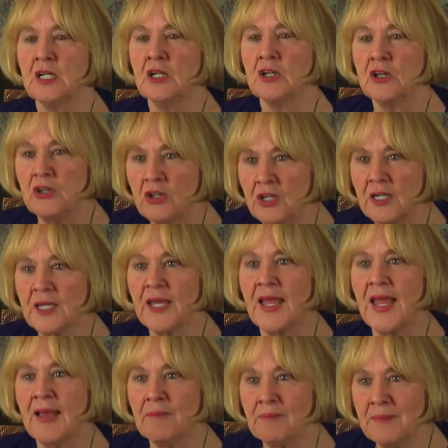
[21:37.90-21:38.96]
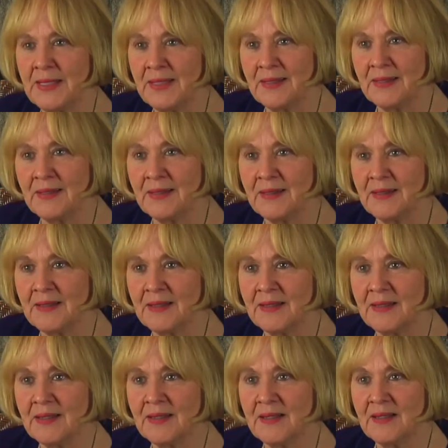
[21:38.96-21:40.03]
Look at me.
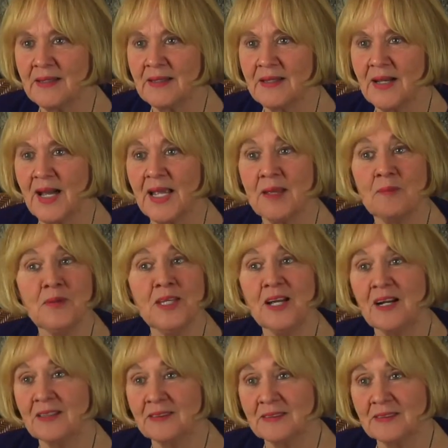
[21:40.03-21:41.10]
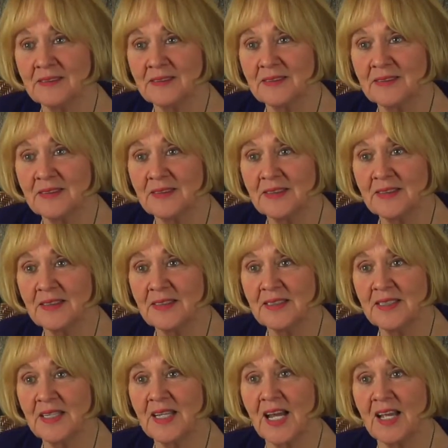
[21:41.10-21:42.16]
I am young
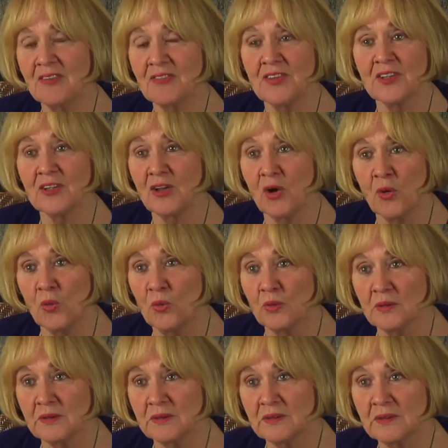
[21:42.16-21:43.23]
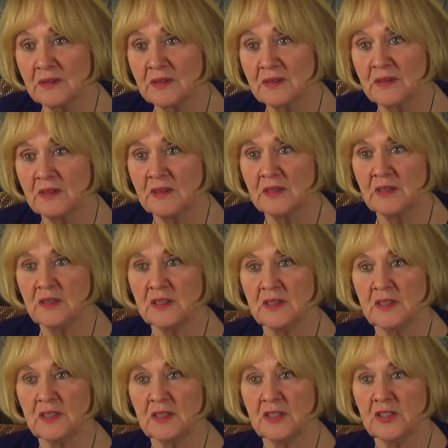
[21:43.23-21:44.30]
and I feel old.
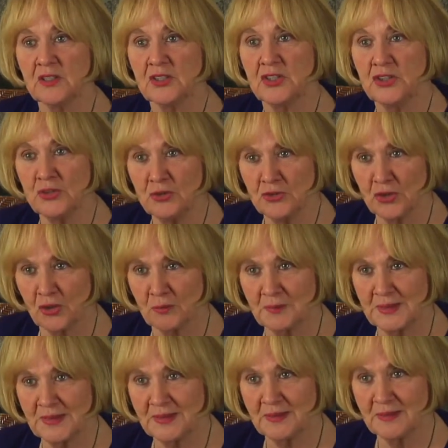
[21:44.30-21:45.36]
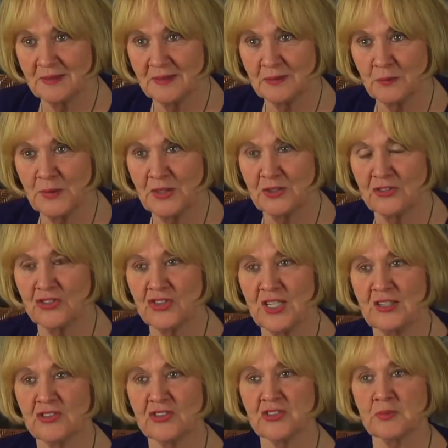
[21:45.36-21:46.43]
You told me we could
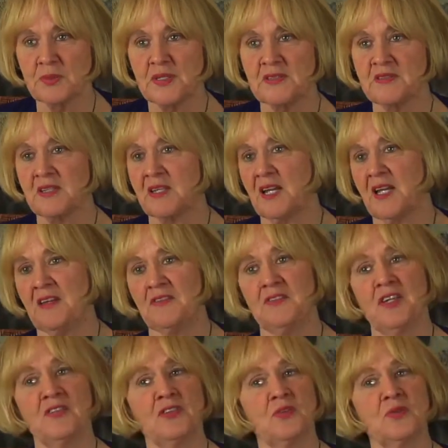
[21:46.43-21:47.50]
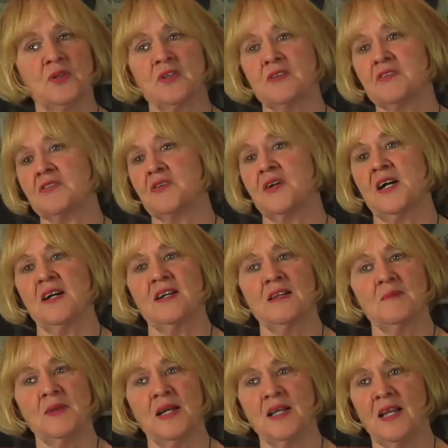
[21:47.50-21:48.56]
change this place, and I have never worked so hard
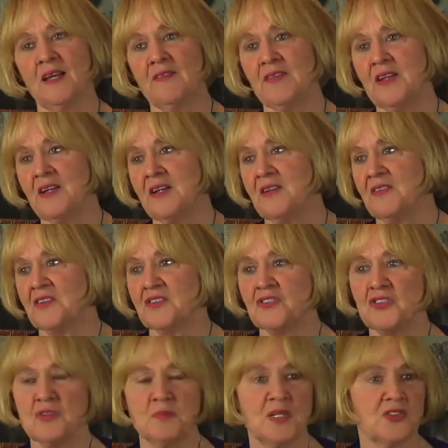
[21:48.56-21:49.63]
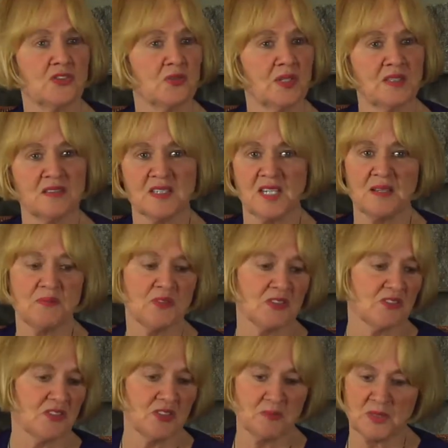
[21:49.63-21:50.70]
in my life. There's too much red tape.
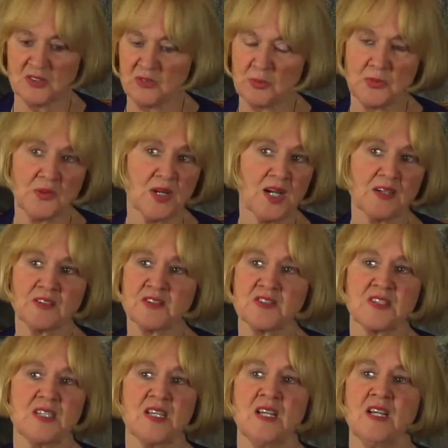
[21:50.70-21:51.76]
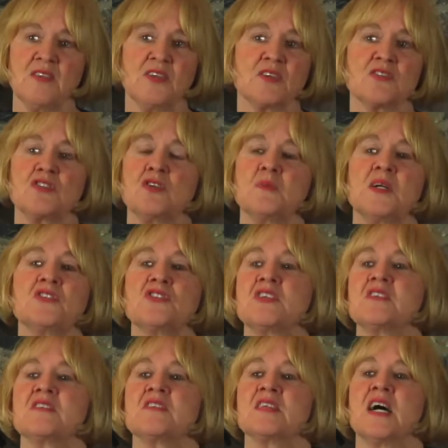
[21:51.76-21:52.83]
There's too much bureaucracy. There's too much,
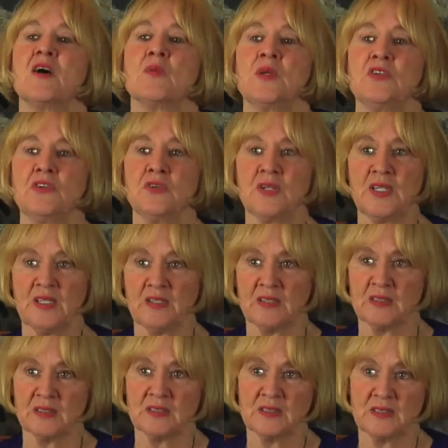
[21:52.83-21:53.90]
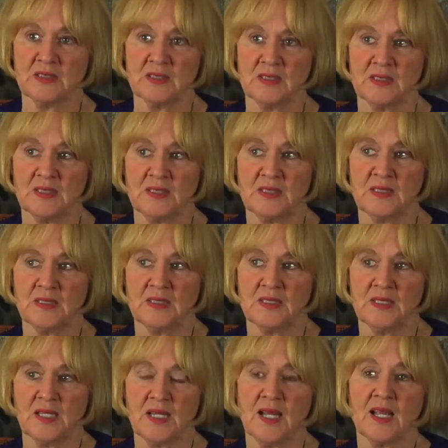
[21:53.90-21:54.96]
this is how we do it here.
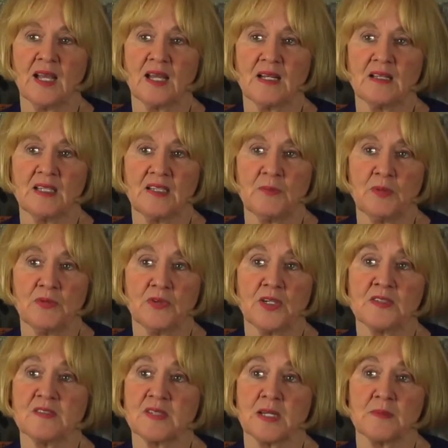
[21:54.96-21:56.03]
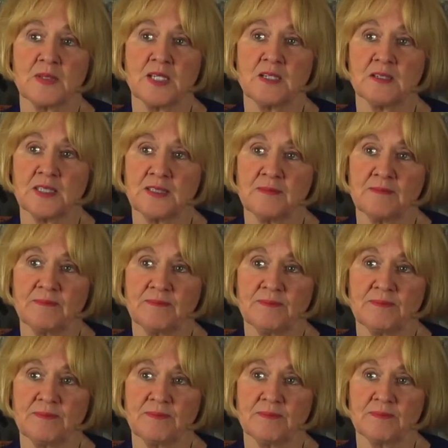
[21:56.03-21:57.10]
And I got to leave before I stop caring.
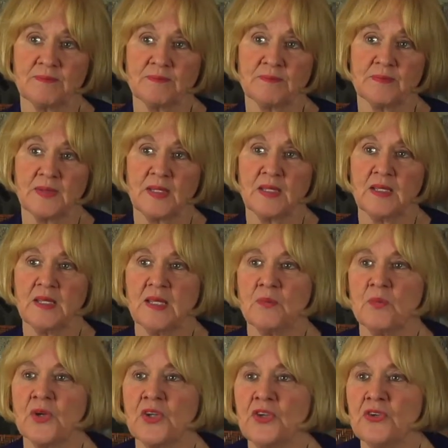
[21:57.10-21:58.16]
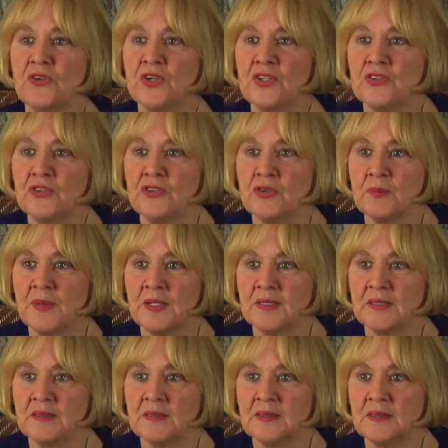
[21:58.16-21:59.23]
And what are you going to do about
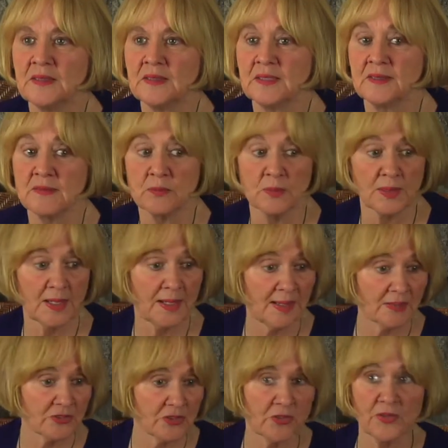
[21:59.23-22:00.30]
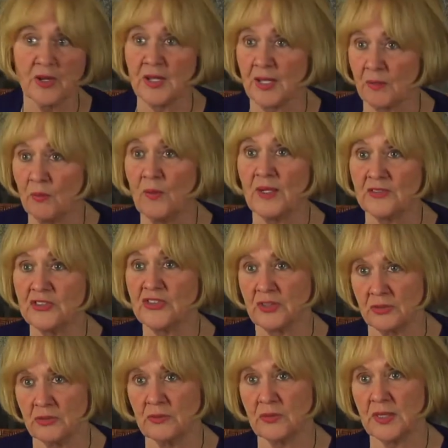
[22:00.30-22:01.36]
it? And I said, well, I actually thought I was. She
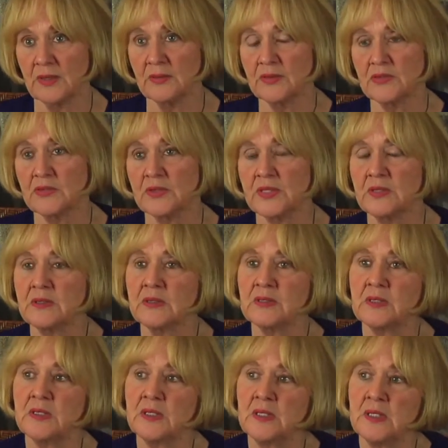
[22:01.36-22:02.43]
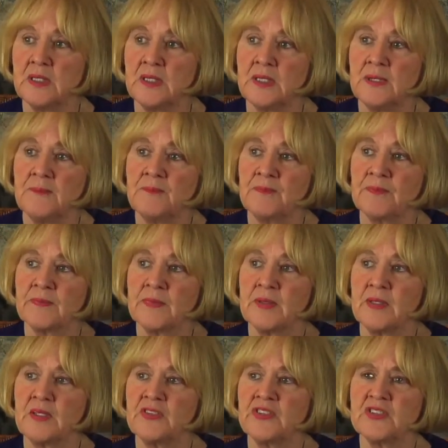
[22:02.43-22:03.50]
knew what I was doing.
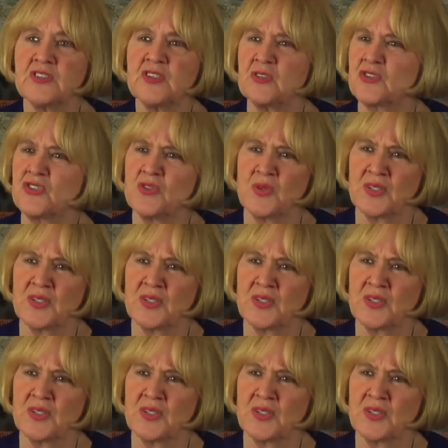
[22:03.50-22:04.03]
And she said, don't you